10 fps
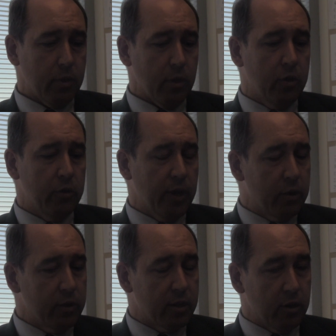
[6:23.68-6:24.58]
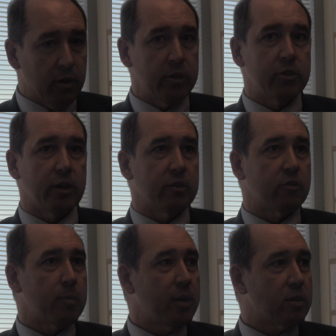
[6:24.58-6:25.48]
not only the large
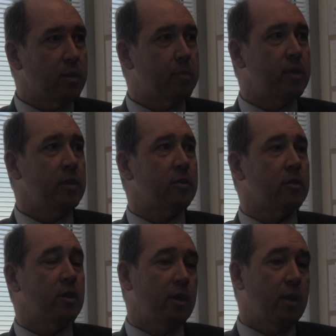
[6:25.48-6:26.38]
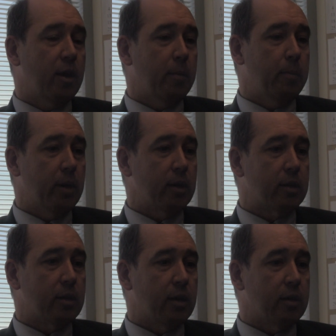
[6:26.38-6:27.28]
aerospace companies, but
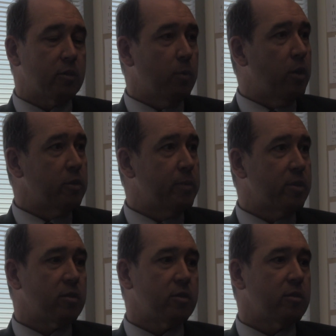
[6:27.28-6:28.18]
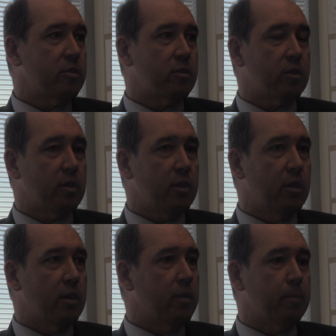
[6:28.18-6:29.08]
smaller businesses,
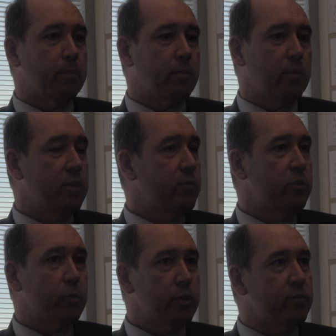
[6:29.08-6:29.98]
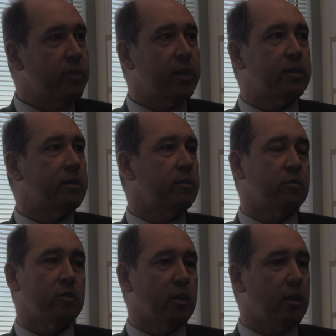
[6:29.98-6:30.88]
individual
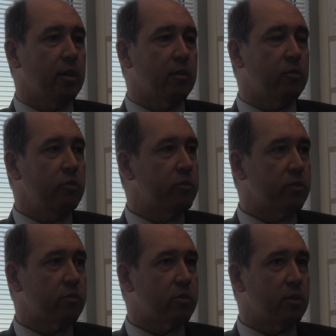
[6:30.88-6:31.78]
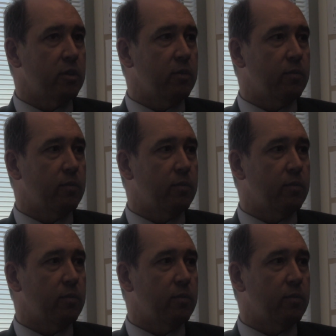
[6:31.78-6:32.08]
inventors, university